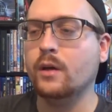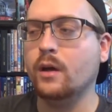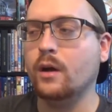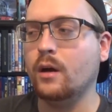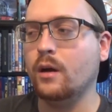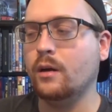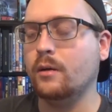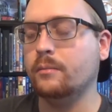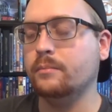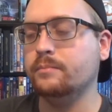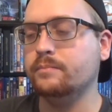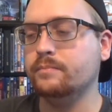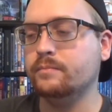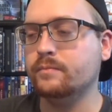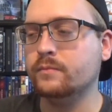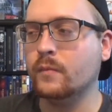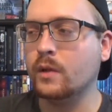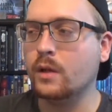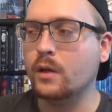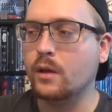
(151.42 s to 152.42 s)
Um,
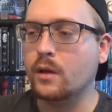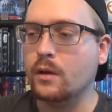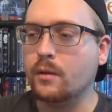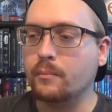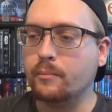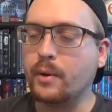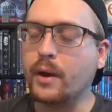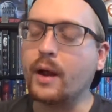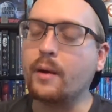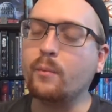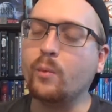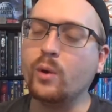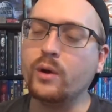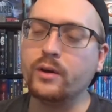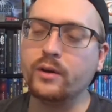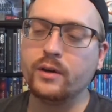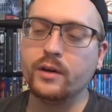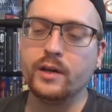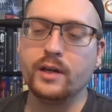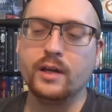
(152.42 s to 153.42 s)
but I'm
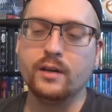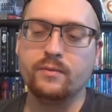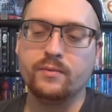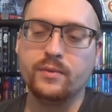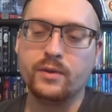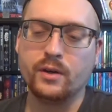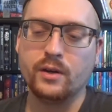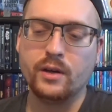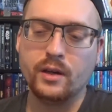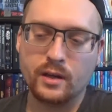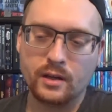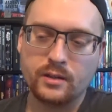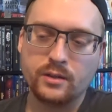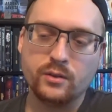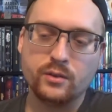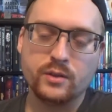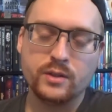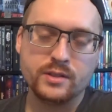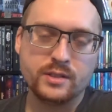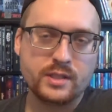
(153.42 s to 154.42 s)
wondering if they're going to
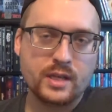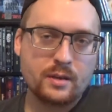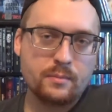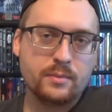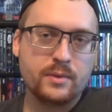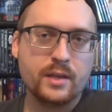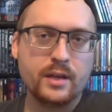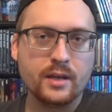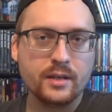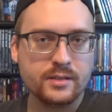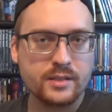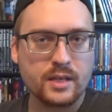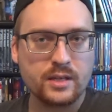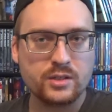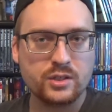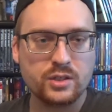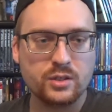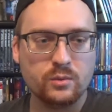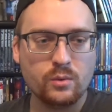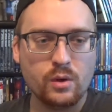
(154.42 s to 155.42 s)
do the same thing as
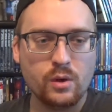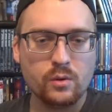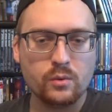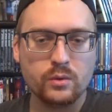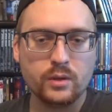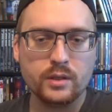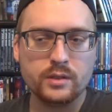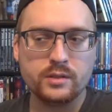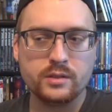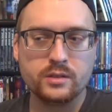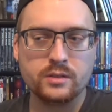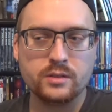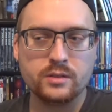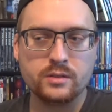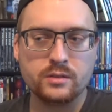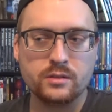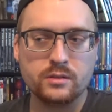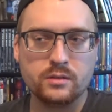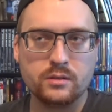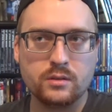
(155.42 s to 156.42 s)
H2O. It's
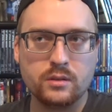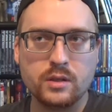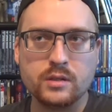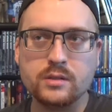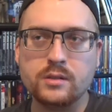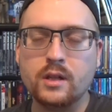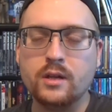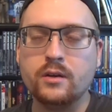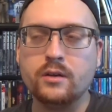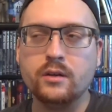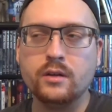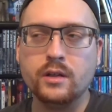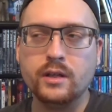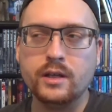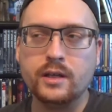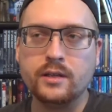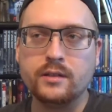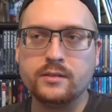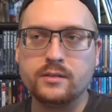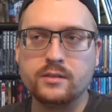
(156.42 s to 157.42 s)
just because
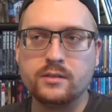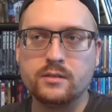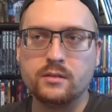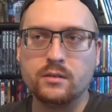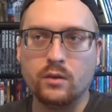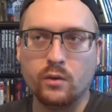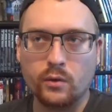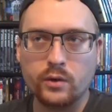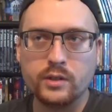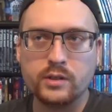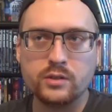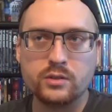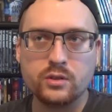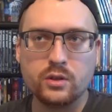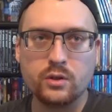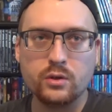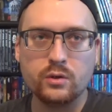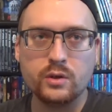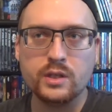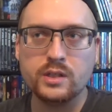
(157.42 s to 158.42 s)
literally it's Laurie
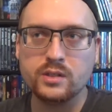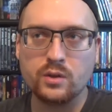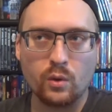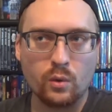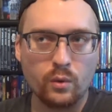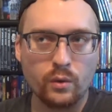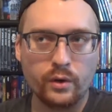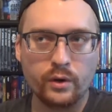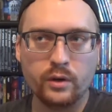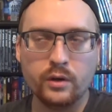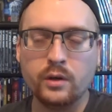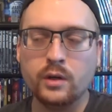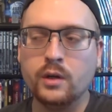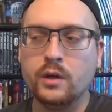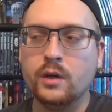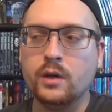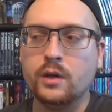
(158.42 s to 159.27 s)
Strode is older.